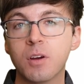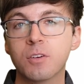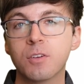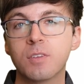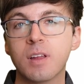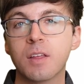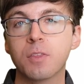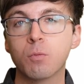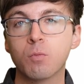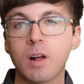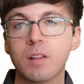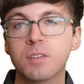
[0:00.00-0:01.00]
understand
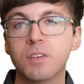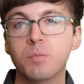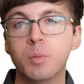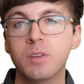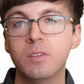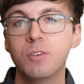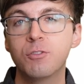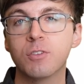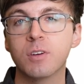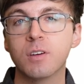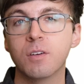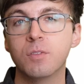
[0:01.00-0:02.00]
the relative
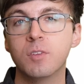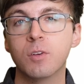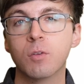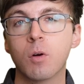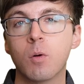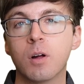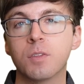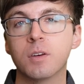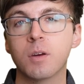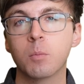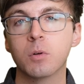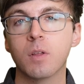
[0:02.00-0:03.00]
position of 0 on the
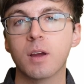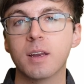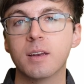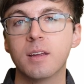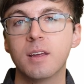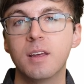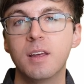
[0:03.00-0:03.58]
number line.